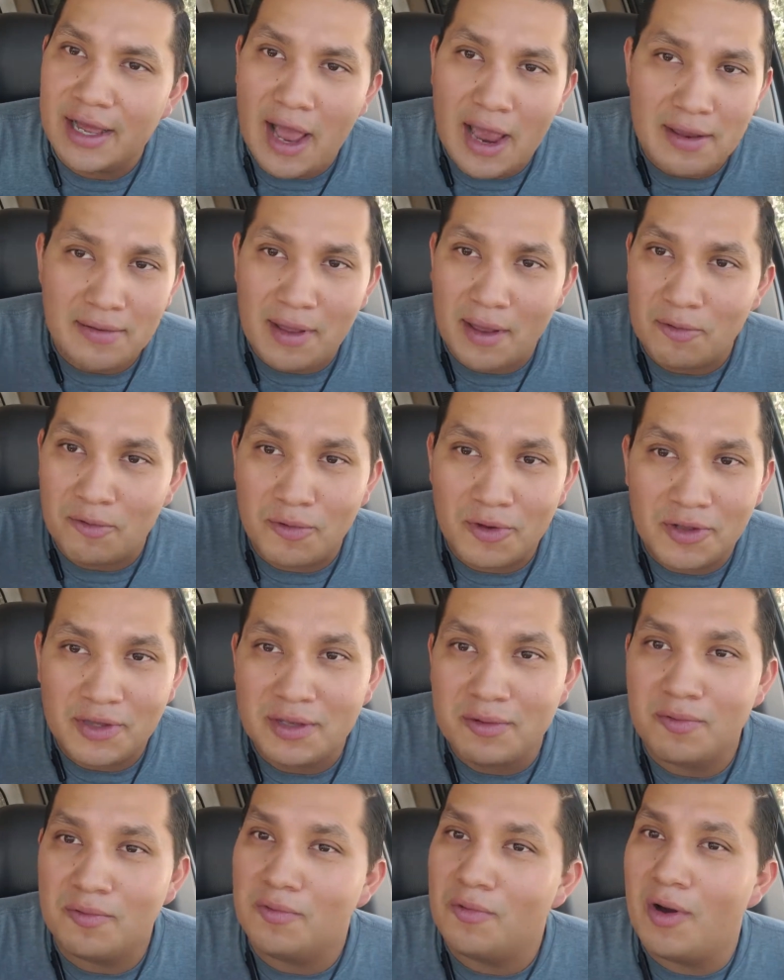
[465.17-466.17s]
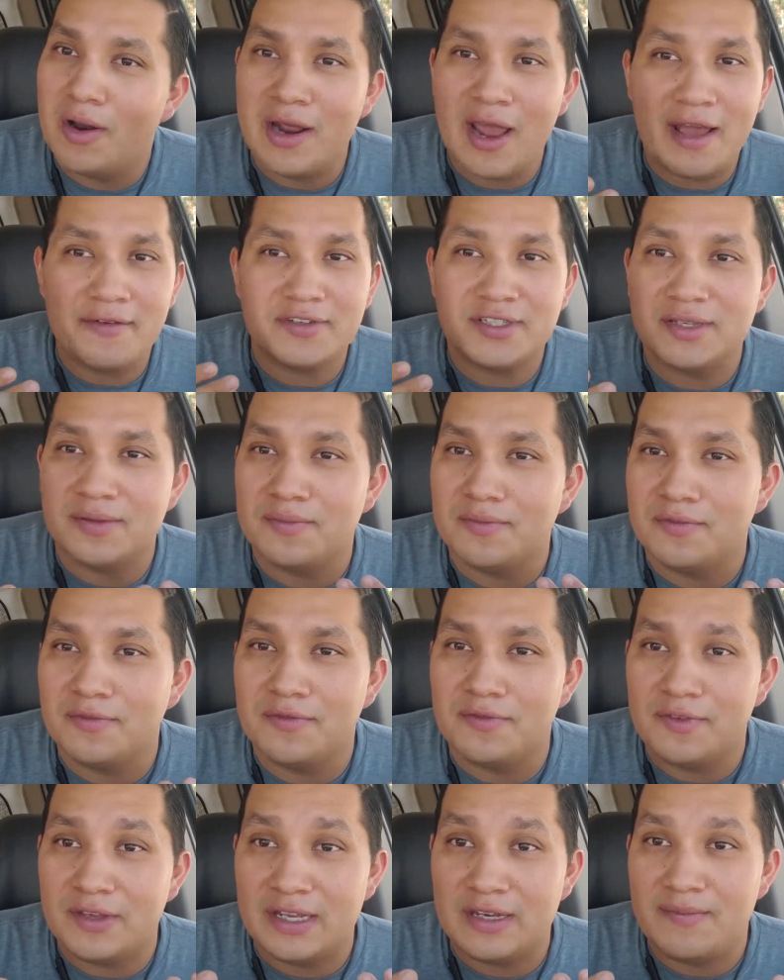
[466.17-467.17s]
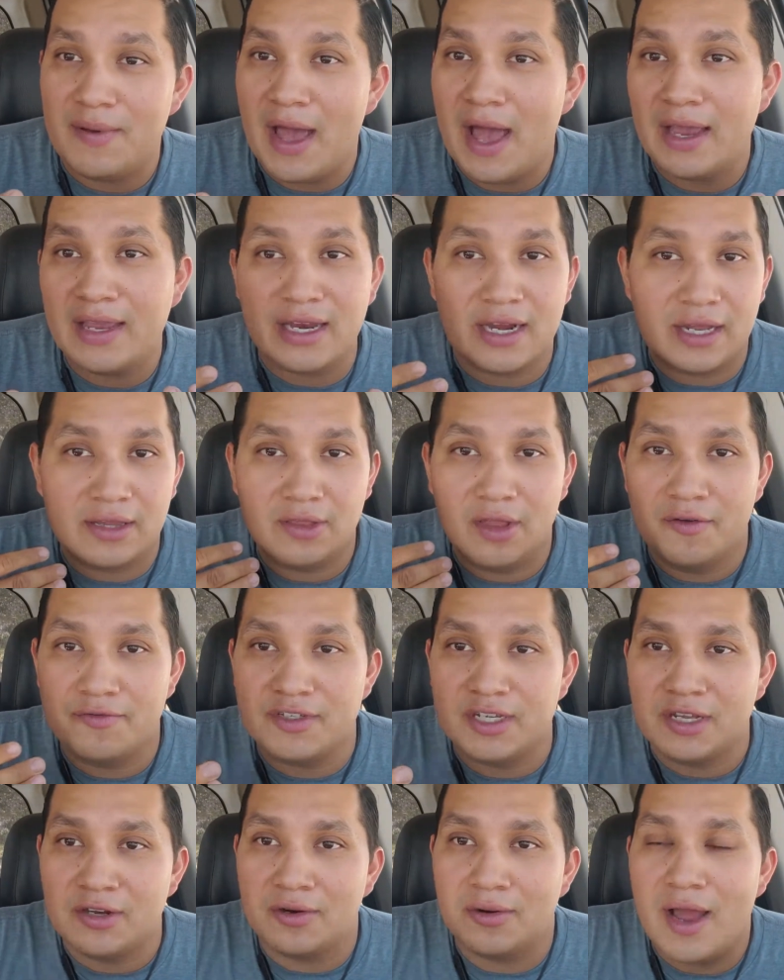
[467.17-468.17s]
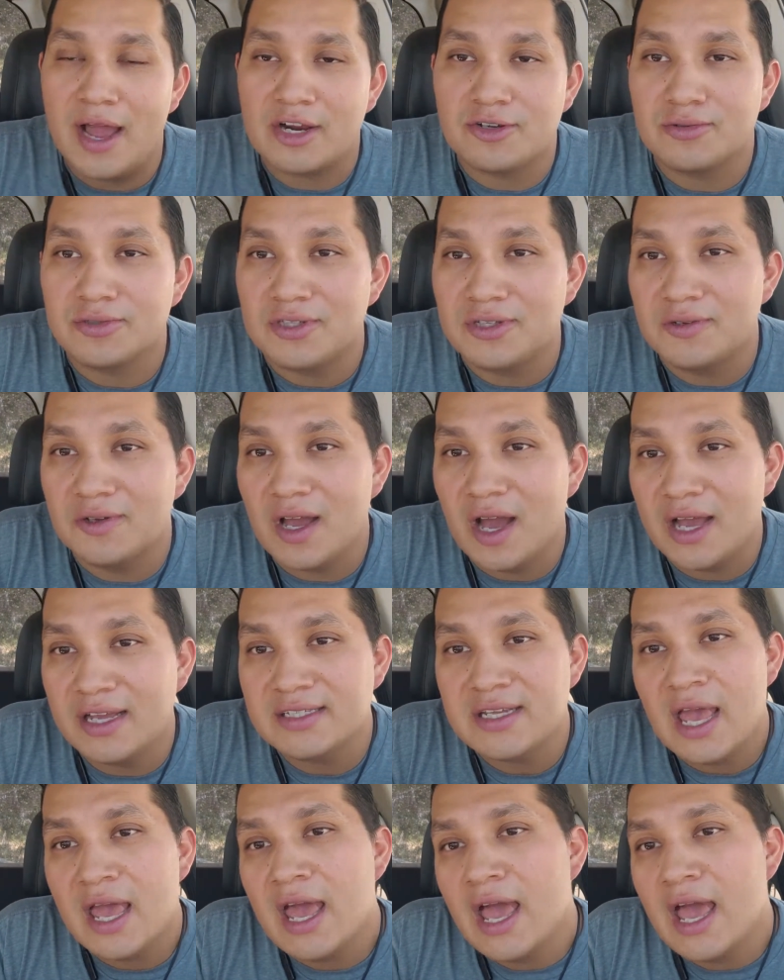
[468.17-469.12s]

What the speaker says: I really want to have some feedback, and I'd love to interact with you guys.